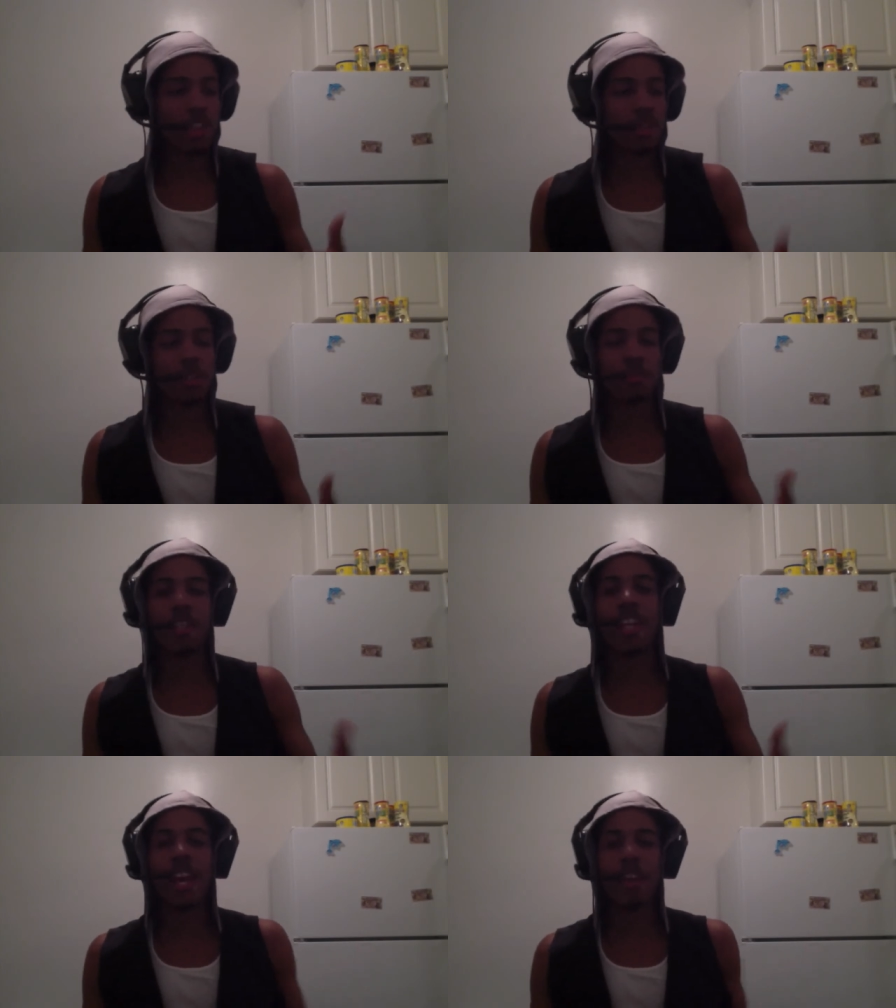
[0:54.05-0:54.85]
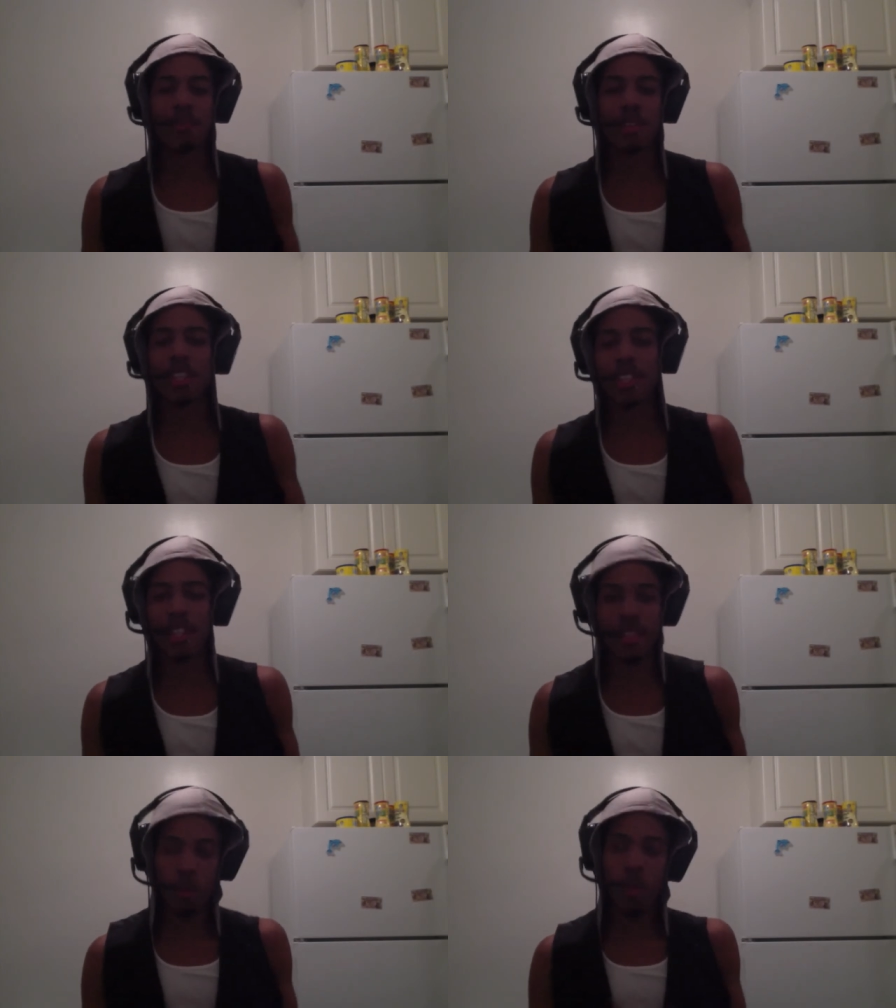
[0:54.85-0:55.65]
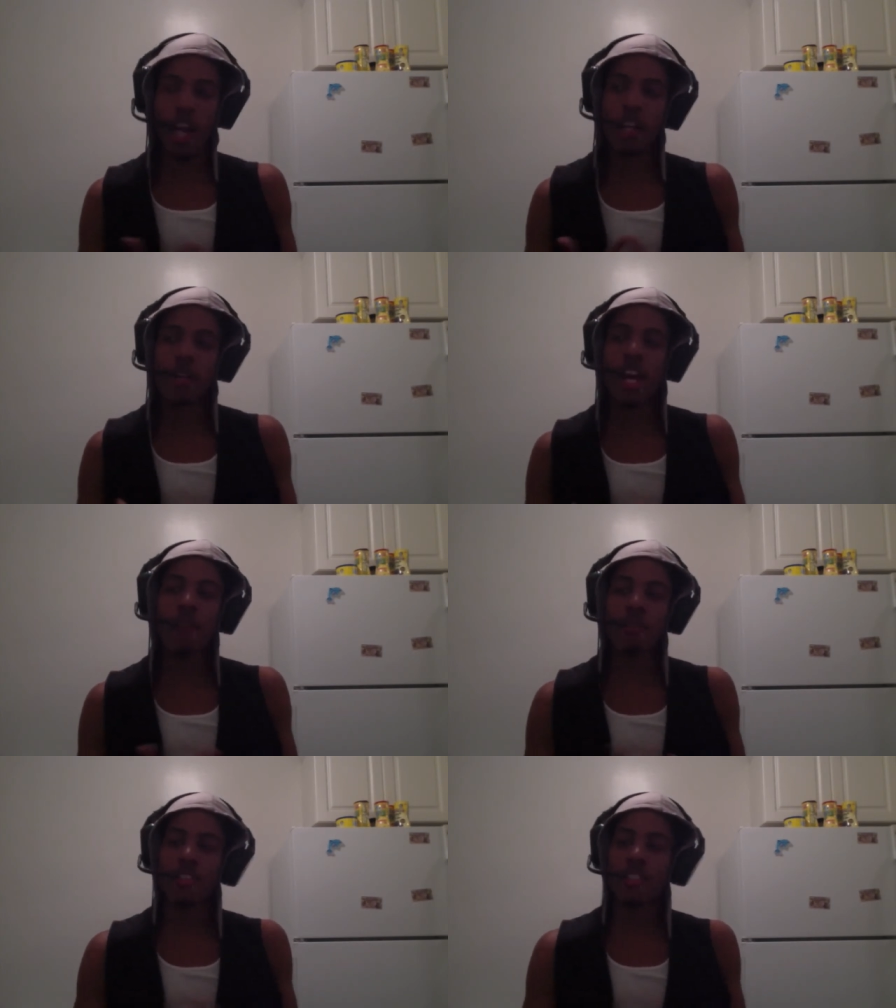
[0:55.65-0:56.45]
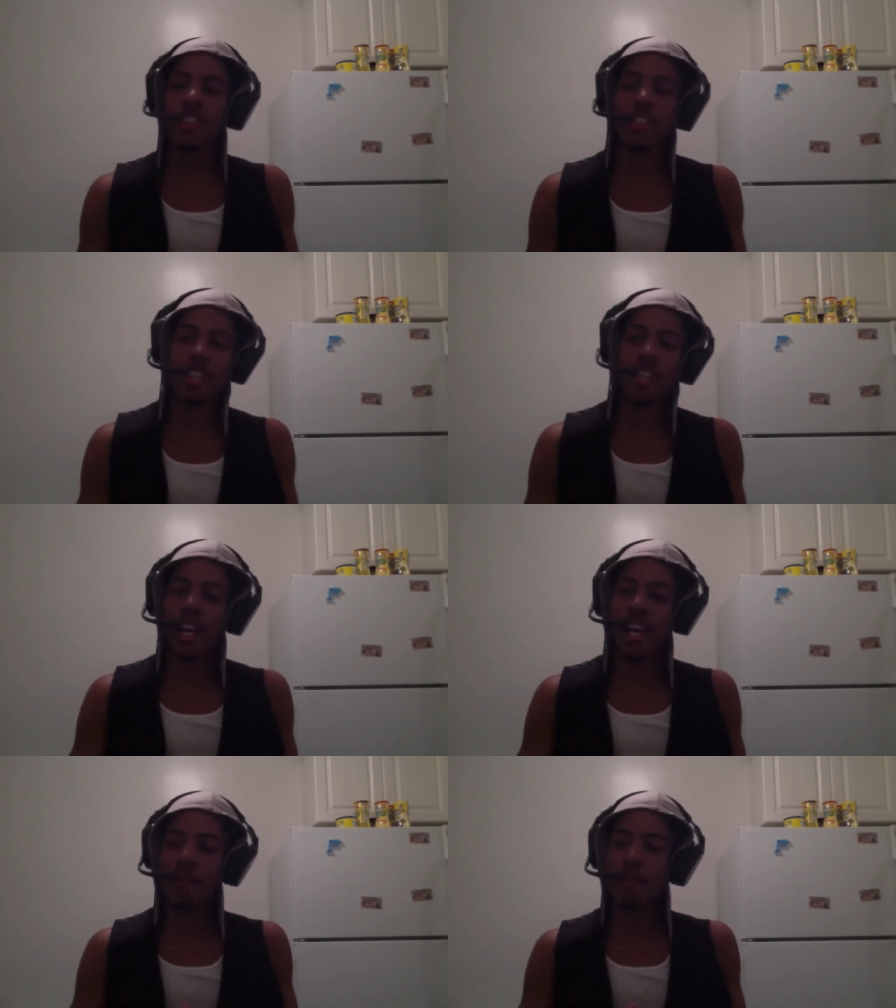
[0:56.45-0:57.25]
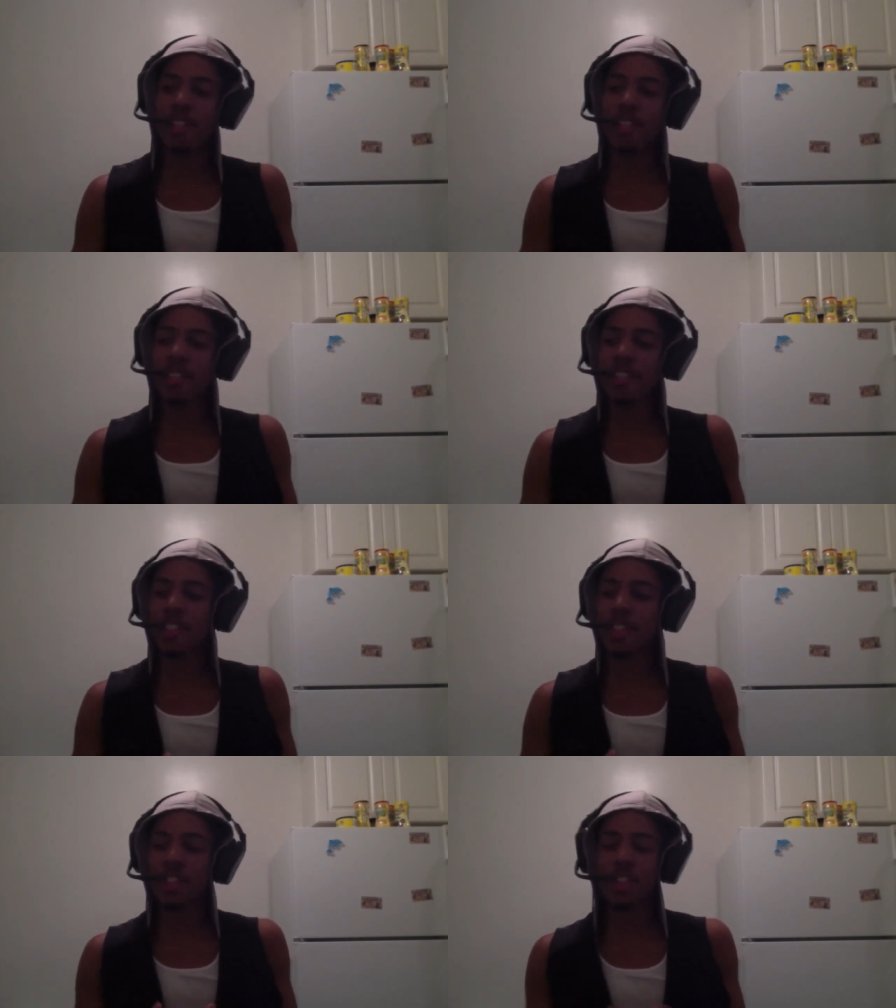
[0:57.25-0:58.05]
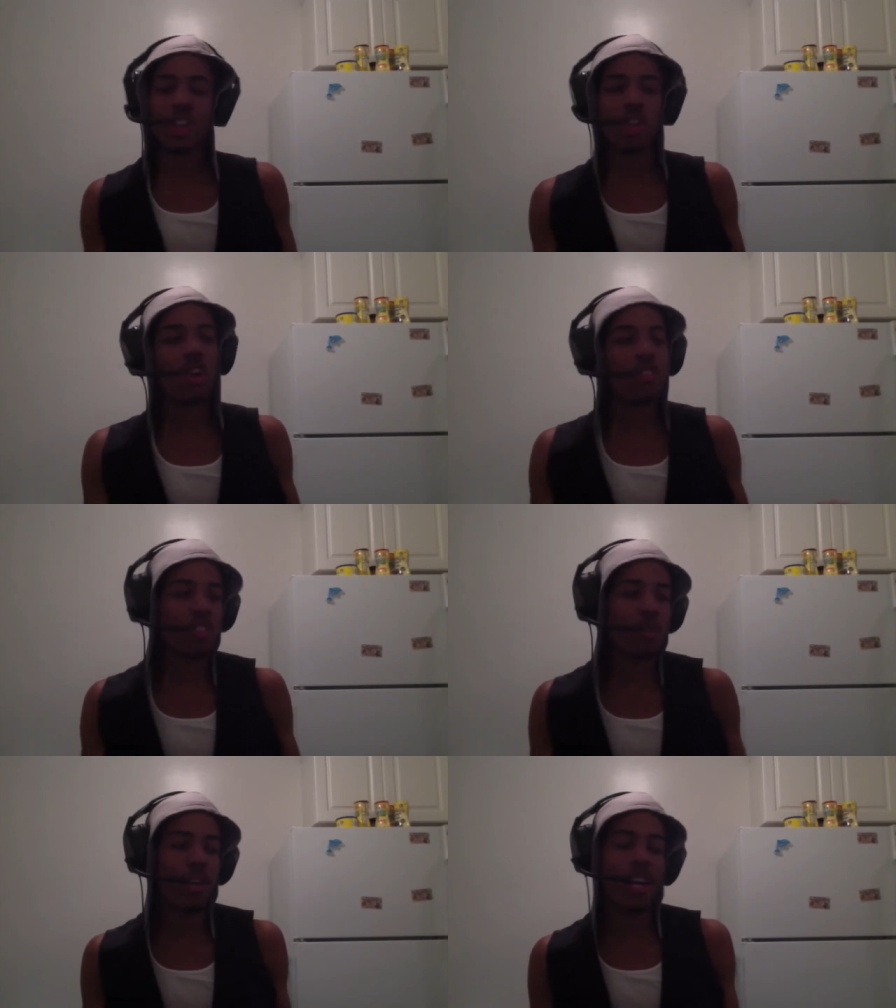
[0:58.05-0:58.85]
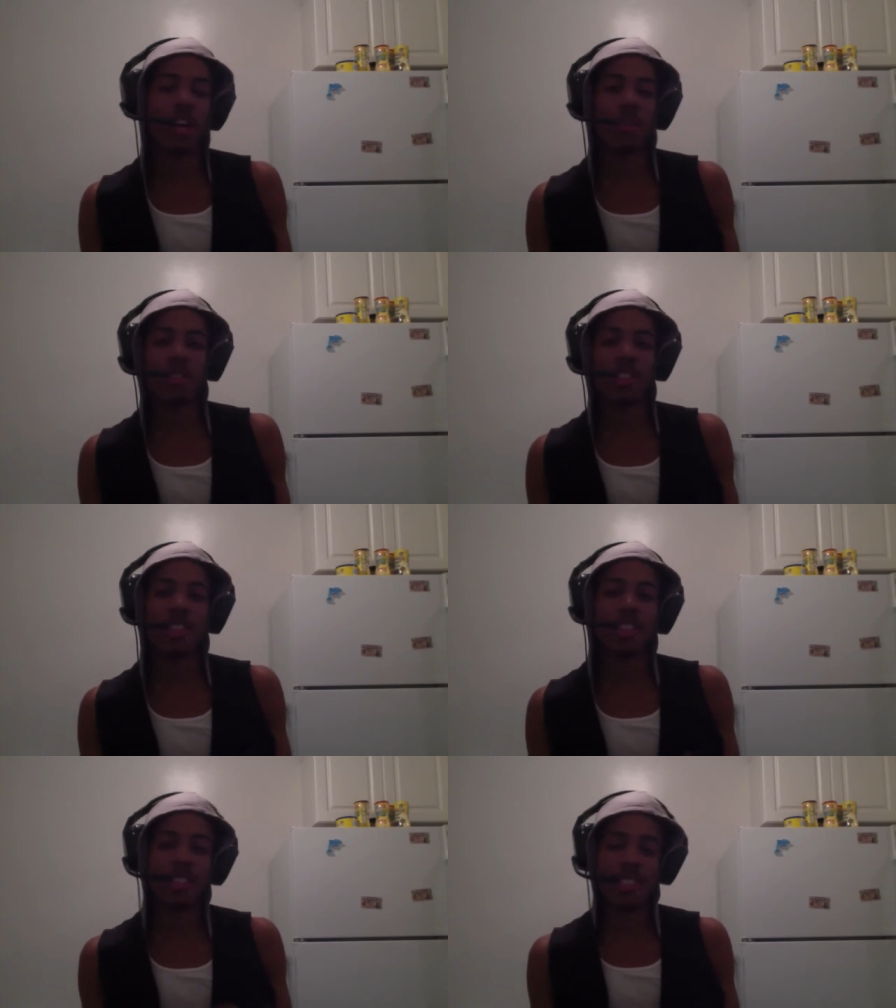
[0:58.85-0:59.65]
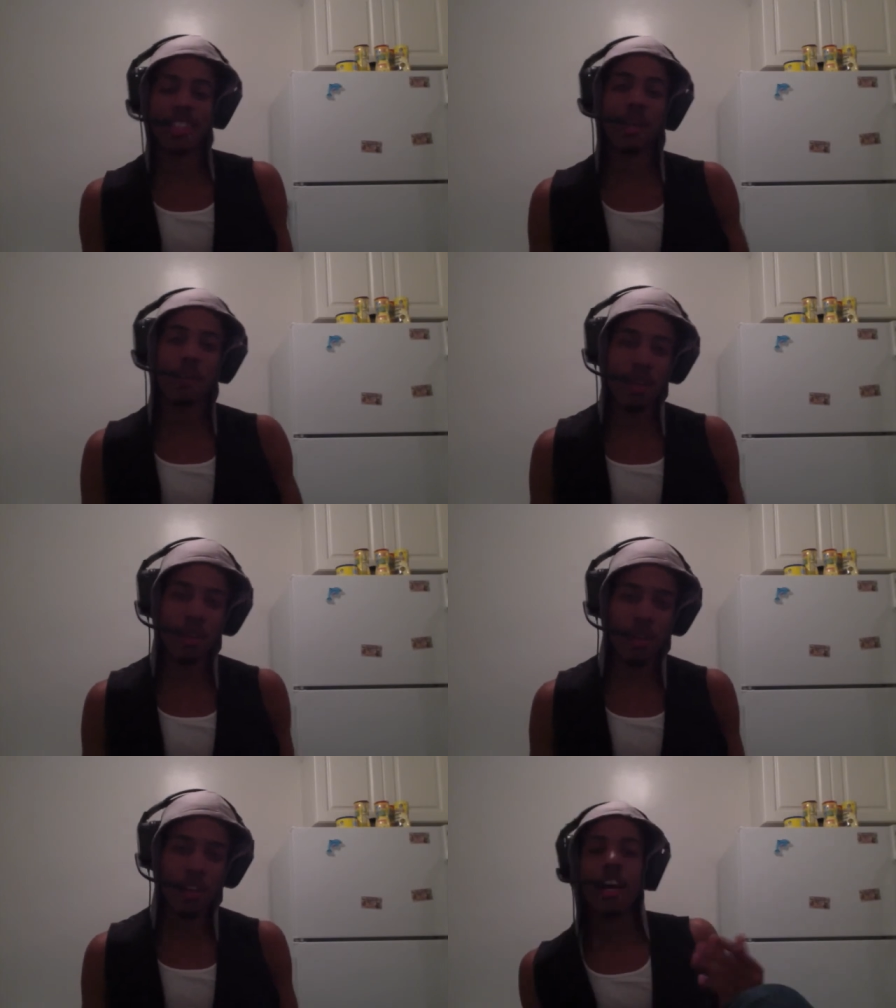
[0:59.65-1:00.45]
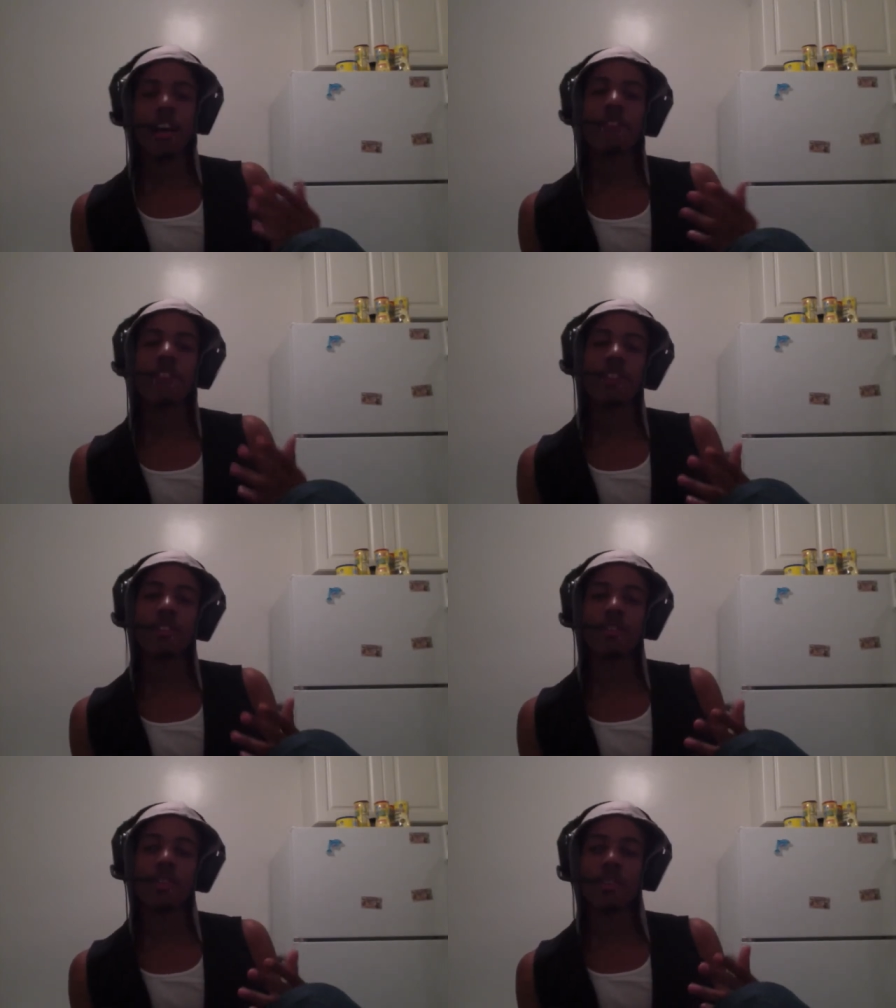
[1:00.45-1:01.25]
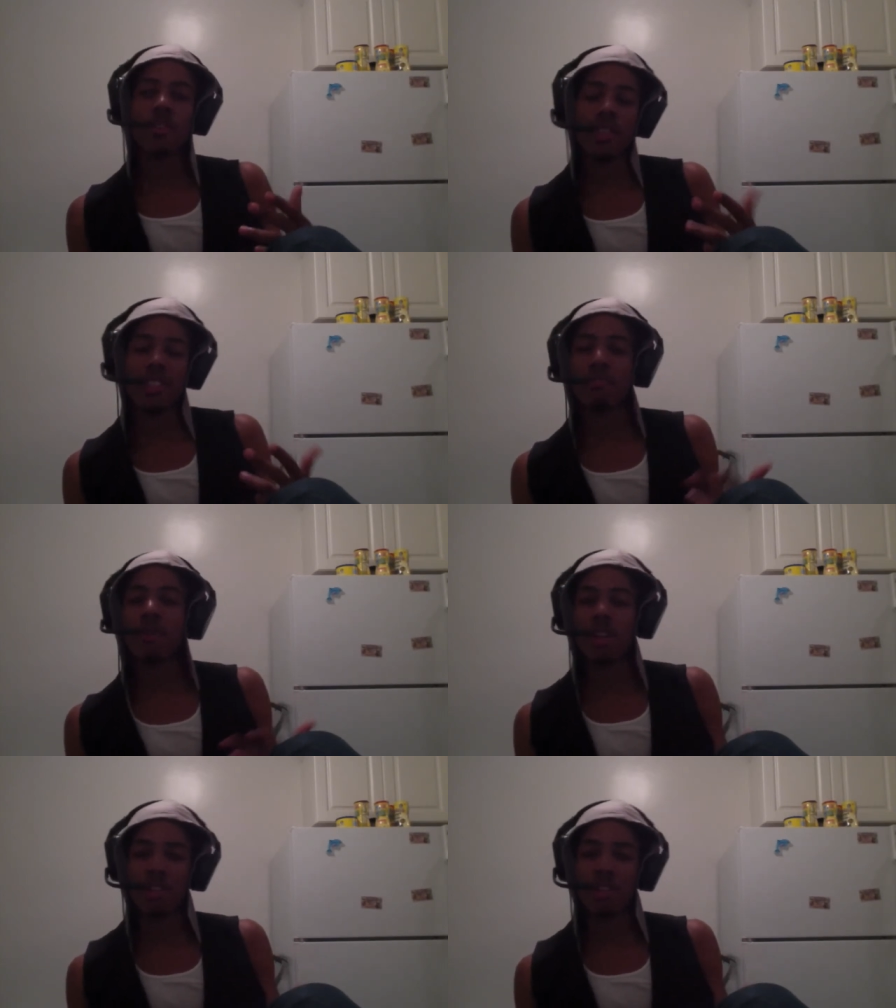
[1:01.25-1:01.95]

you just put in the effort that they did? Why do you have to sit there and basically just suck off someone else just to get where you're at? I feel for the smaller